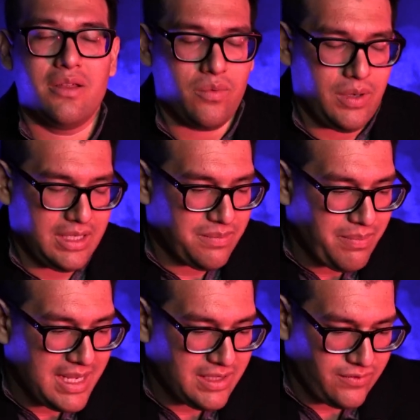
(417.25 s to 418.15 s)
what's
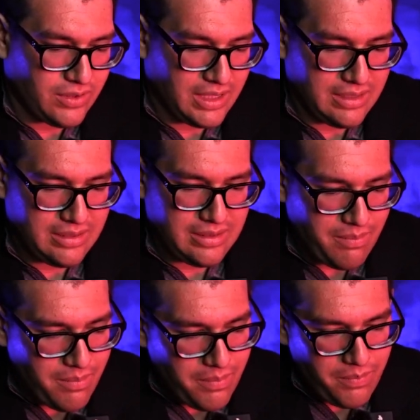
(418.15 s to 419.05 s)
best for us.
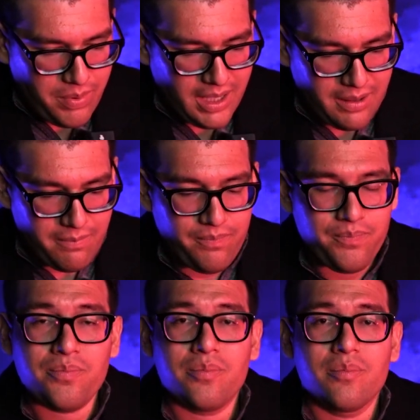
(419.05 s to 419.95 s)
But
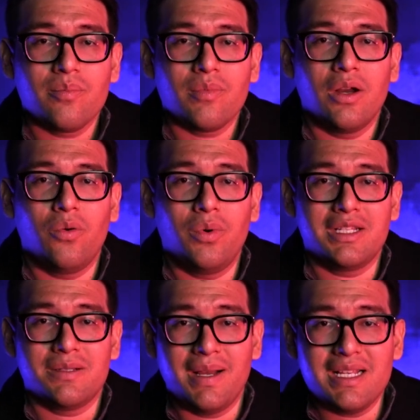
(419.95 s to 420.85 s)

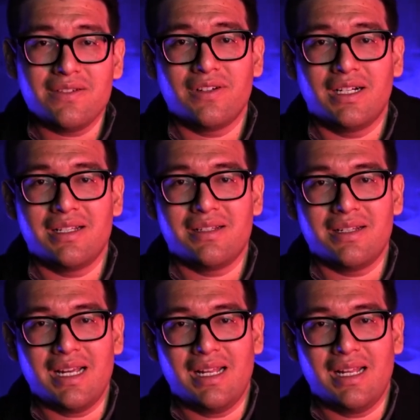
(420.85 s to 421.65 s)
what's best for us